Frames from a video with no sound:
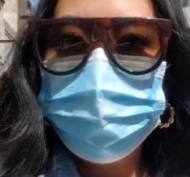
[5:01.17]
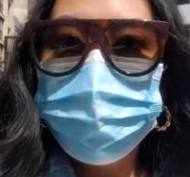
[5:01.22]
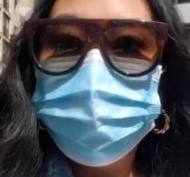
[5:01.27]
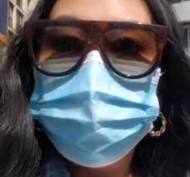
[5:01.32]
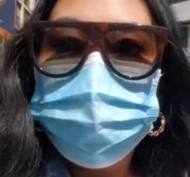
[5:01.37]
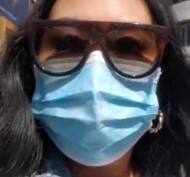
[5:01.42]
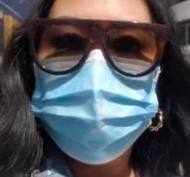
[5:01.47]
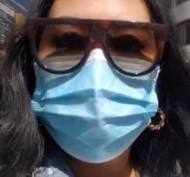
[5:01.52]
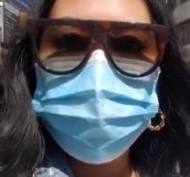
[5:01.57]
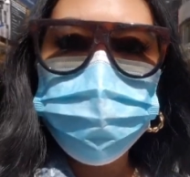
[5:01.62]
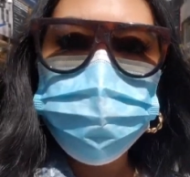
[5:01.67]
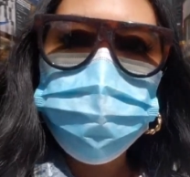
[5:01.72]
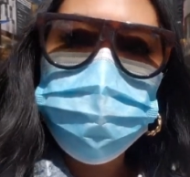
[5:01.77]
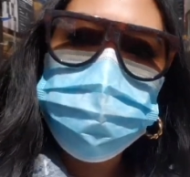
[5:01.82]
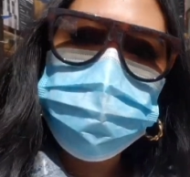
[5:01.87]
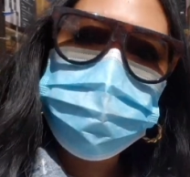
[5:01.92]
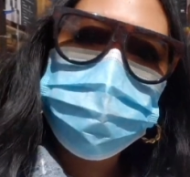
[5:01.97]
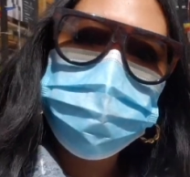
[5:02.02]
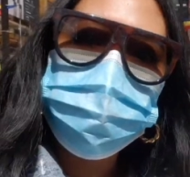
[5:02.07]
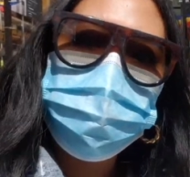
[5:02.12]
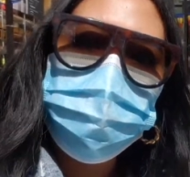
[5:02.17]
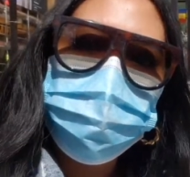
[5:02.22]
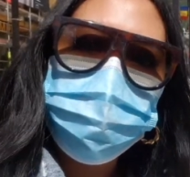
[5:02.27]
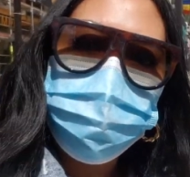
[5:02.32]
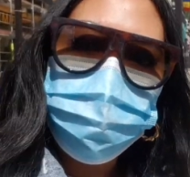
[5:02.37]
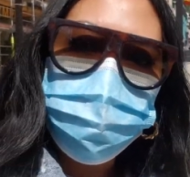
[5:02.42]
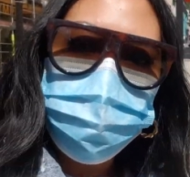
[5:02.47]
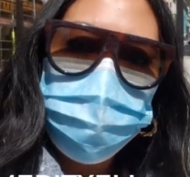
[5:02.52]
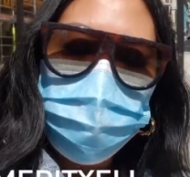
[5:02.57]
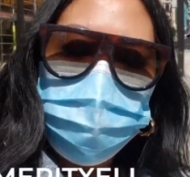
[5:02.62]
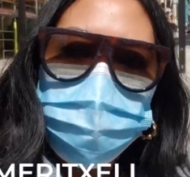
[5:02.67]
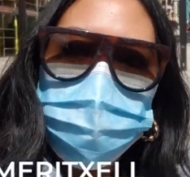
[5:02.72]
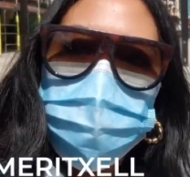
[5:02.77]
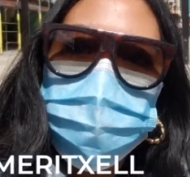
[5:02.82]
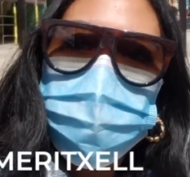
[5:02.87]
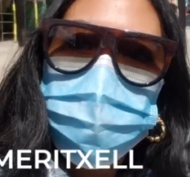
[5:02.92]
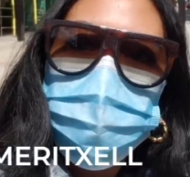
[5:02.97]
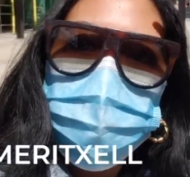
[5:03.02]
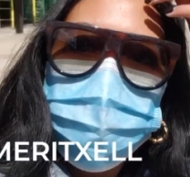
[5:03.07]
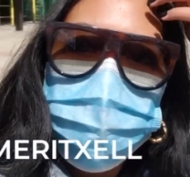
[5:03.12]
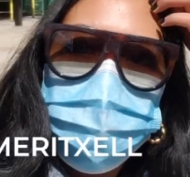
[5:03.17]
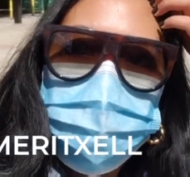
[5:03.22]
We are just on Mary Che right now.